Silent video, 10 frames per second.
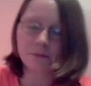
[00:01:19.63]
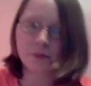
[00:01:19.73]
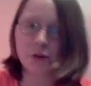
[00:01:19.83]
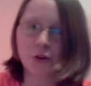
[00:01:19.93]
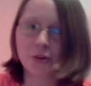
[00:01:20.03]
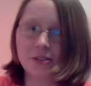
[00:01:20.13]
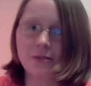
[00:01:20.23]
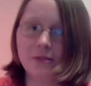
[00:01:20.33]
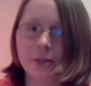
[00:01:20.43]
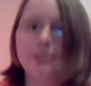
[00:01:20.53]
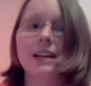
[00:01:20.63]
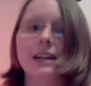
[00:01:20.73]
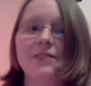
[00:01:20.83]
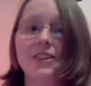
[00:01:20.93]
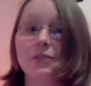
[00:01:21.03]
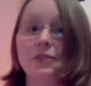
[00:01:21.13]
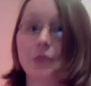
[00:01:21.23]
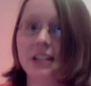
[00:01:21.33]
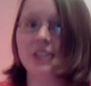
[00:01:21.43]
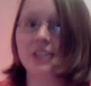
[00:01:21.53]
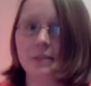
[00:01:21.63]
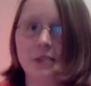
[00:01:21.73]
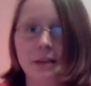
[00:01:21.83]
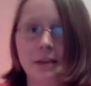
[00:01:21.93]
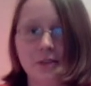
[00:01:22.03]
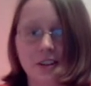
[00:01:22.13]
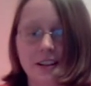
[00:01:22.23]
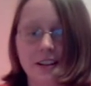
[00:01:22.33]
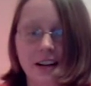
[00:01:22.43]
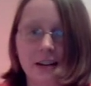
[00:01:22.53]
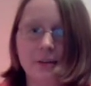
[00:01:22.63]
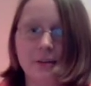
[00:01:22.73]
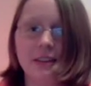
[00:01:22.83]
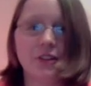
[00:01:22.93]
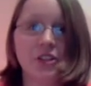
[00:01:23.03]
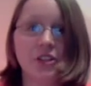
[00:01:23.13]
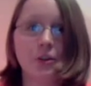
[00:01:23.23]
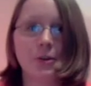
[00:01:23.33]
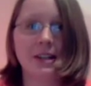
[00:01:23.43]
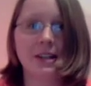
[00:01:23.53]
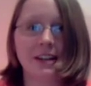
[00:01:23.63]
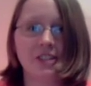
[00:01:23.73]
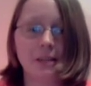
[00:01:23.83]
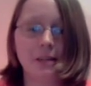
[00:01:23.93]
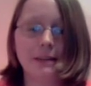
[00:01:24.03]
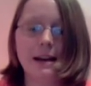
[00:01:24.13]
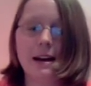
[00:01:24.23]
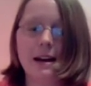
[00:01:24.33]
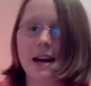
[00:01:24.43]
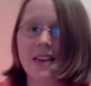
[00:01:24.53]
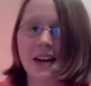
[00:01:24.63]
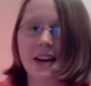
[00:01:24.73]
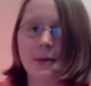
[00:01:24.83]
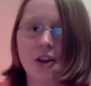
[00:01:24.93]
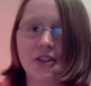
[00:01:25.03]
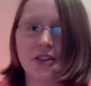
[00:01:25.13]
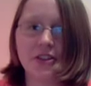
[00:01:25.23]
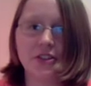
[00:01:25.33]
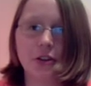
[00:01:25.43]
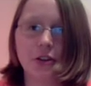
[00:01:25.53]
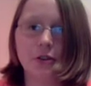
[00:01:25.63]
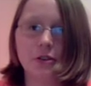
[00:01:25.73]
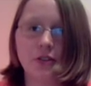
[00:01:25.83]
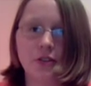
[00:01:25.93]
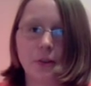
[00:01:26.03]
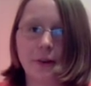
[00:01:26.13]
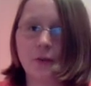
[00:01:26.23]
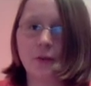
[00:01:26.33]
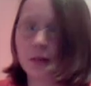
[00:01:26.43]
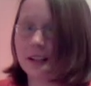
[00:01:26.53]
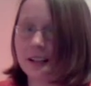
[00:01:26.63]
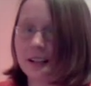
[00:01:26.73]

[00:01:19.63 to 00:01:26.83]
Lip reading: Third reason, well, I found it really cheap on Amazon. I believe they're still pretty dang cheap. I think I bought this used for about 49